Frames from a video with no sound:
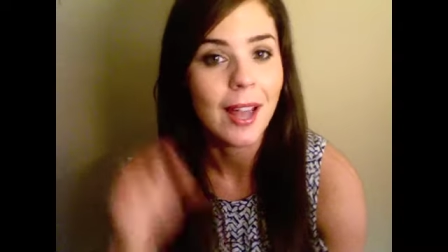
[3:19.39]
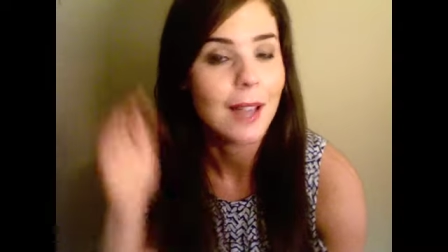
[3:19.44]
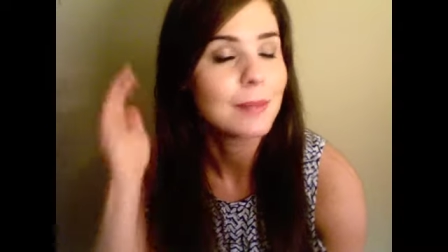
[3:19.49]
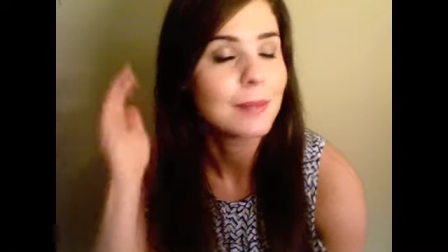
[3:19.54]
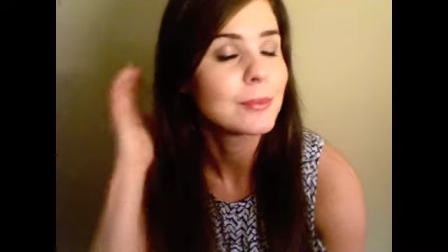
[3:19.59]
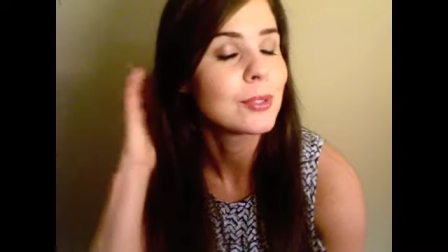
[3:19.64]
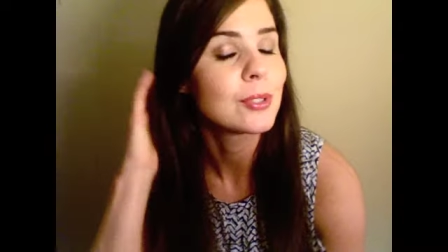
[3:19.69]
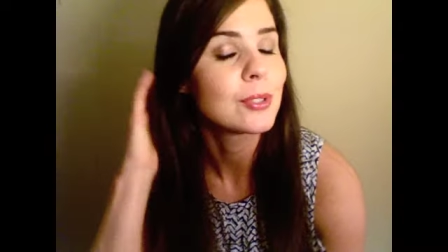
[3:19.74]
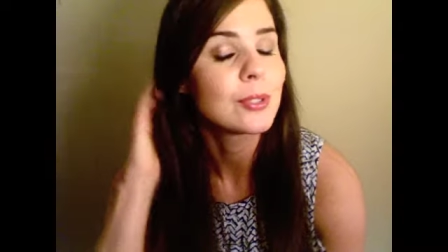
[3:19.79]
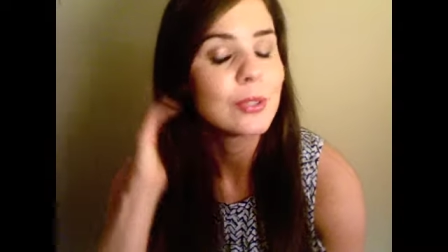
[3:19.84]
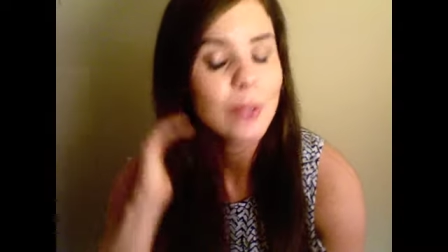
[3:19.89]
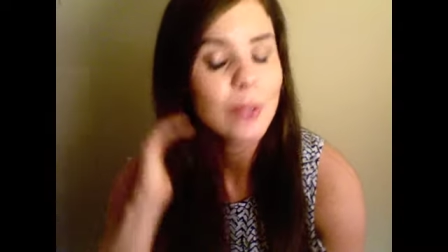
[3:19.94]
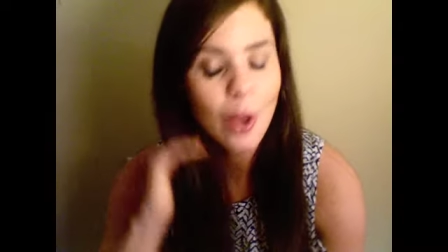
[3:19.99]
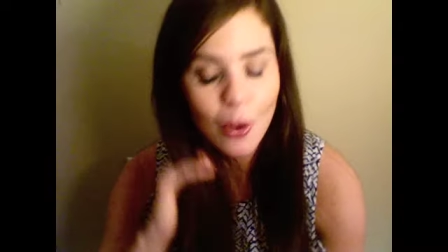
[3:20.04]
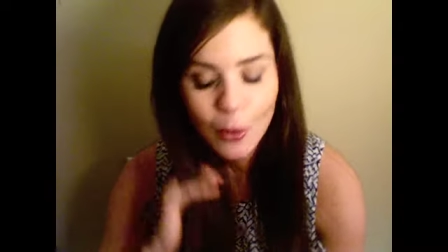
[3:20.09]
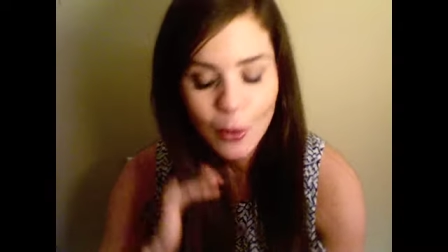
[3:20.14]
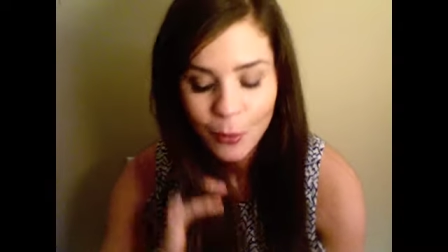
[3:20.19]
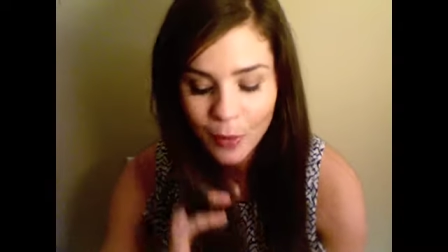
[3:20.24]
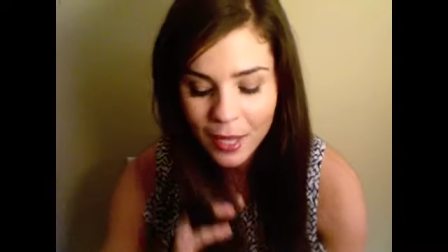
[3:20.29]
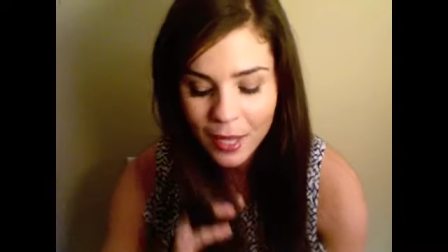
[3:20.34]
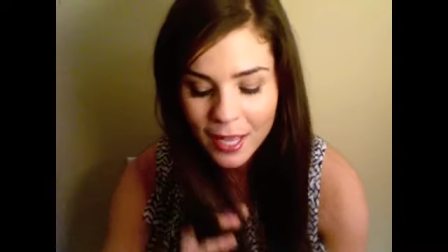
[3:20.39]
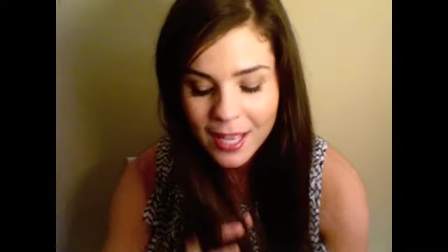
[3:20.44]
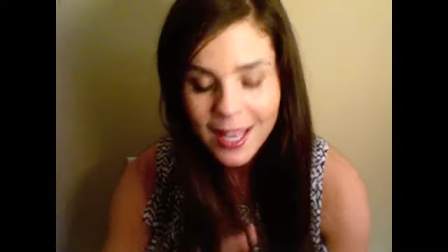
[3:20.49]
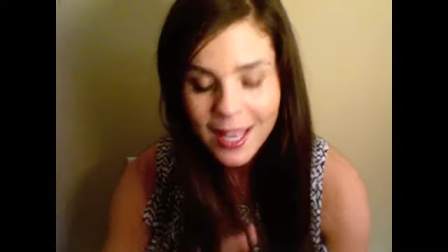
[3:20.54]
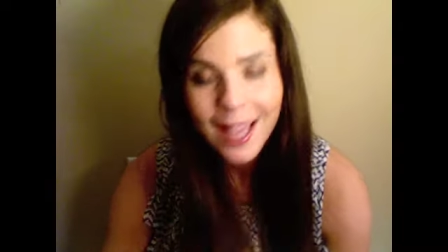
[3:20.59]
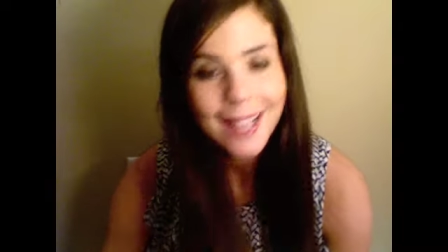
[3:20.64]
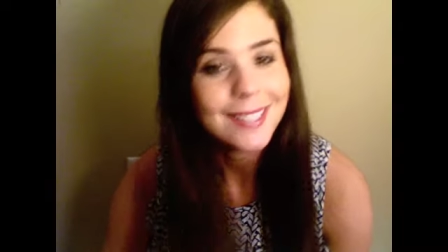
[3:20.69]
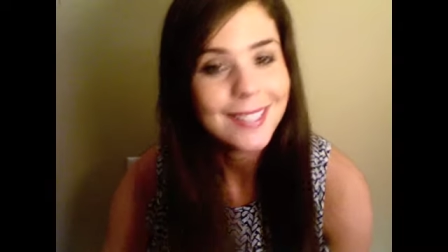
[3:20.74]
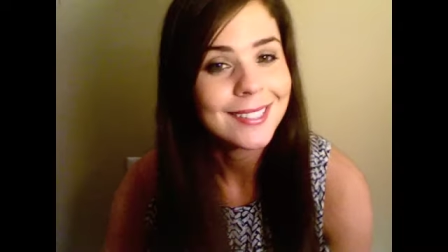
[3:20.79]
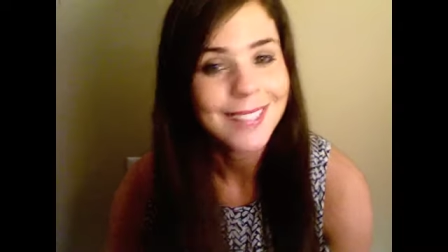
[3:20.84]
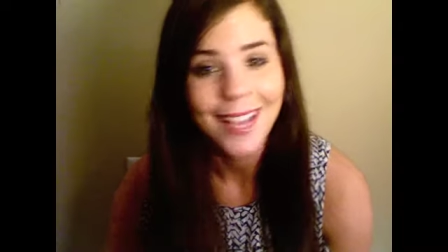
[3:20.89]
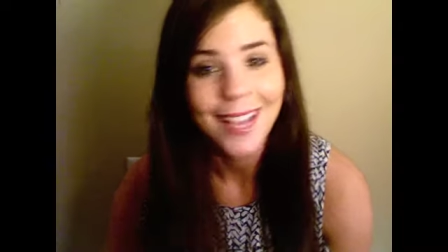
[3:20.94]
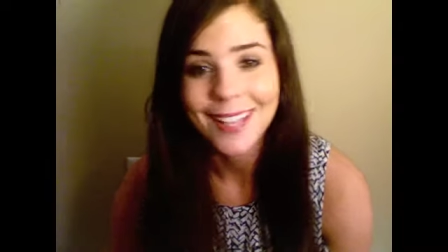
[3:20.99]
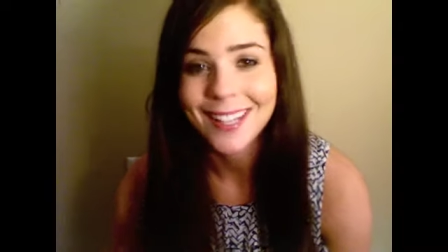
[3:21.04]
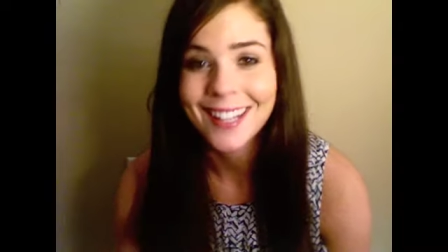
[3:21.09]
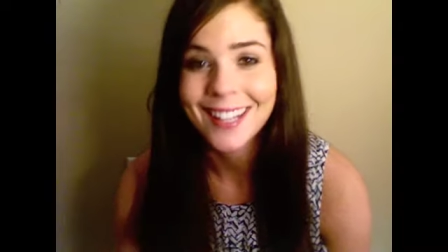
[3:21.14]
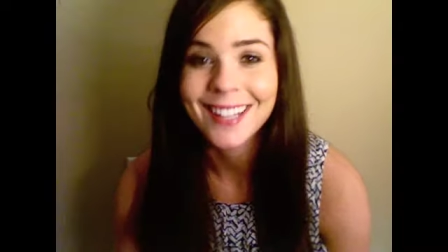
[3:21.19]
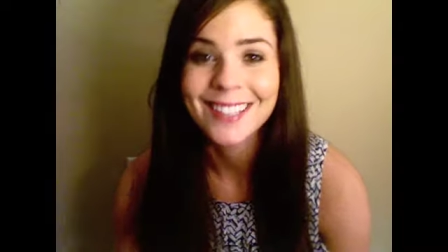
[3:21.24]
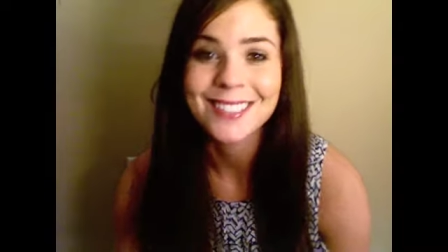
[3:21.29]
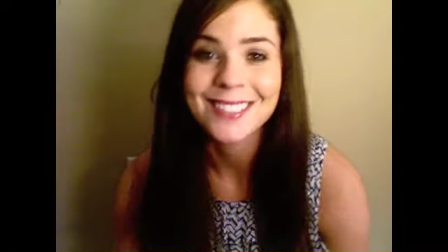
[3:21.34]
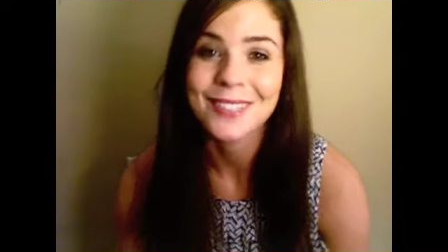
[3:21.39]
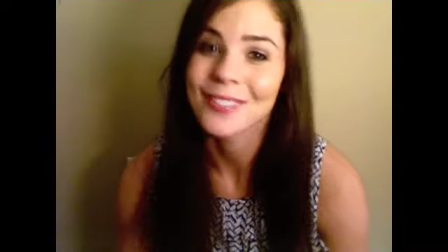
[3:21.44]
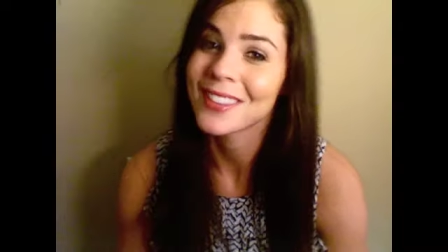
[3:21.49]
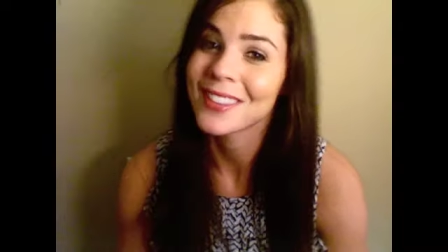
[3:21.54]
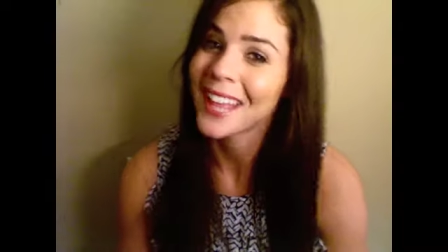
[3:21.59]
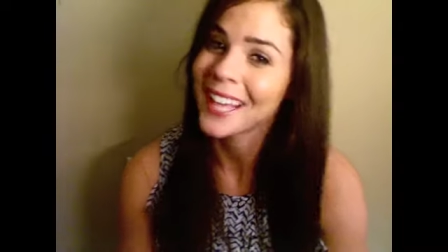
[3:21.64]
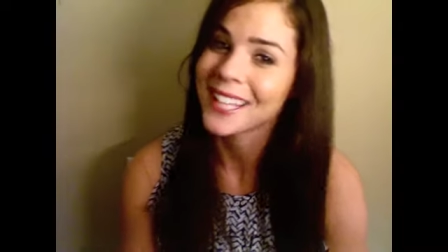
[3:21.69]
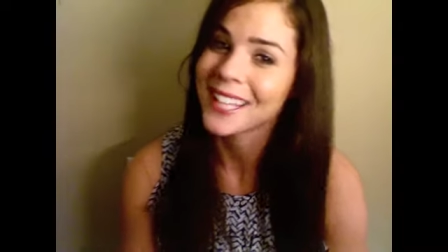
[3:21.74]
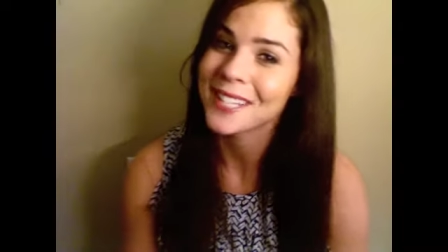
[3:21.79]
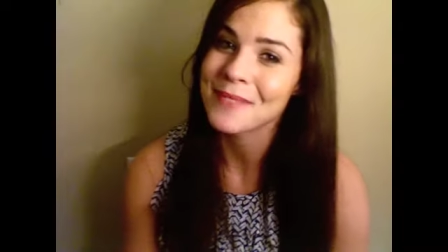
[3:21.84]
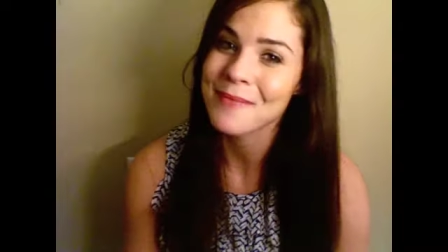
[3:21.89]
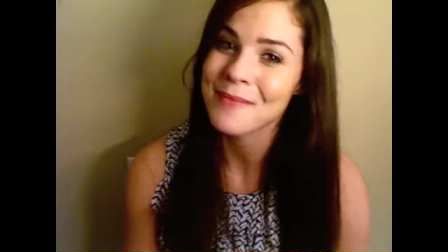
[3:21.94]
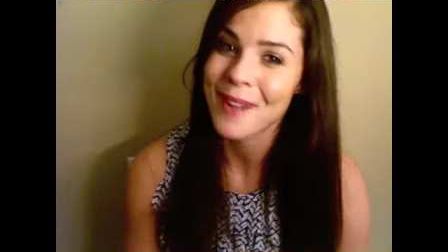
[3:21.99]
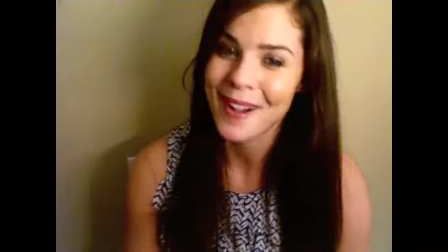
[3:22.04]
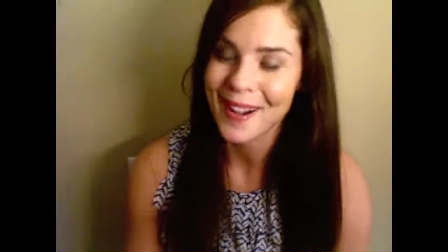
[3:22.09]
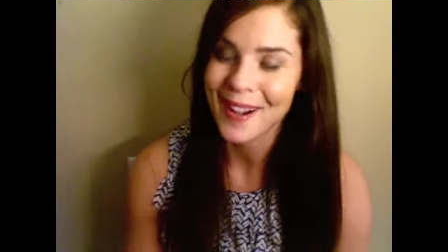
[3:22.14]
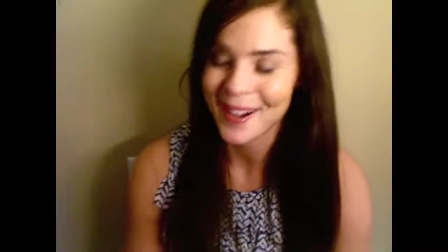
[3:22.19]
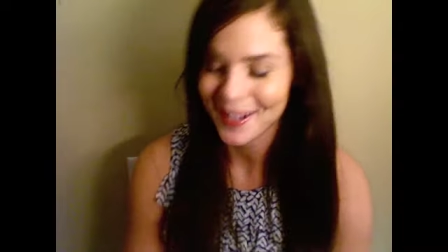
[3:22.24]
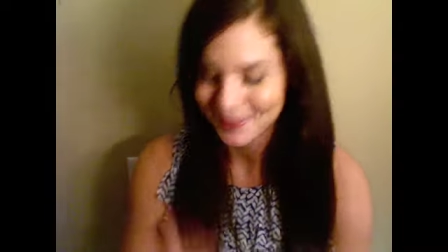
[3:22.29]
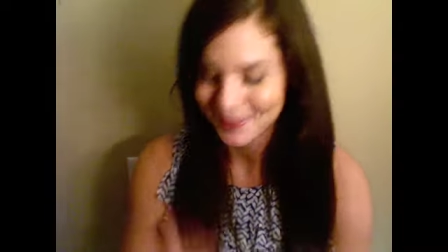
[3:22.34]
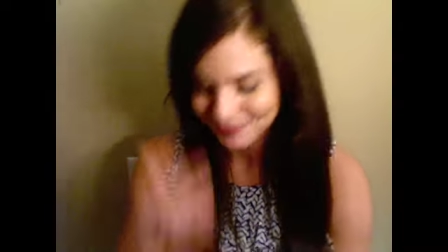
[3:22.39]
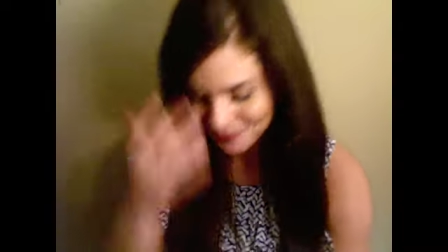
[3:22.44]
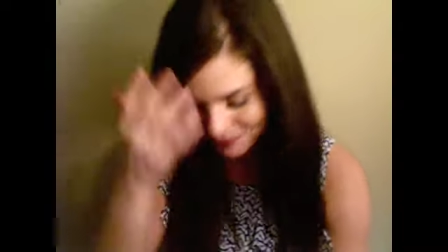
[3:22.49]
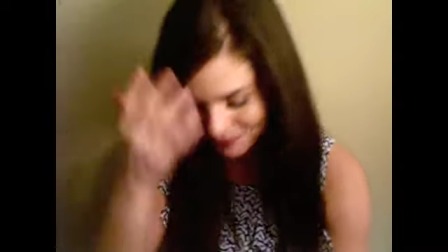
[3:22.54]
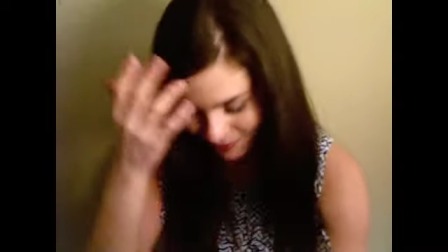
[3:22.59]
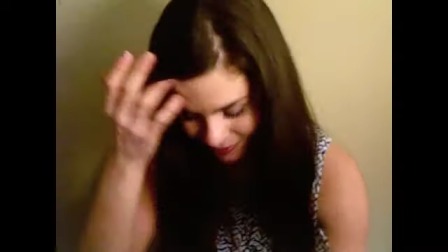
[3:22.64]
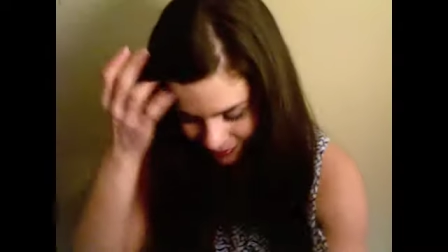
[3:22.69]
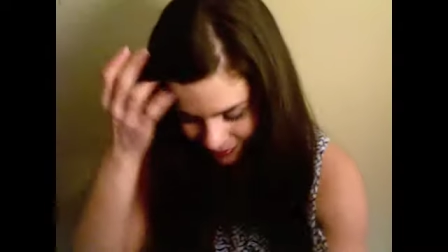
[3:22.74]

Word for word: I'm so excited. So thank you, Mom.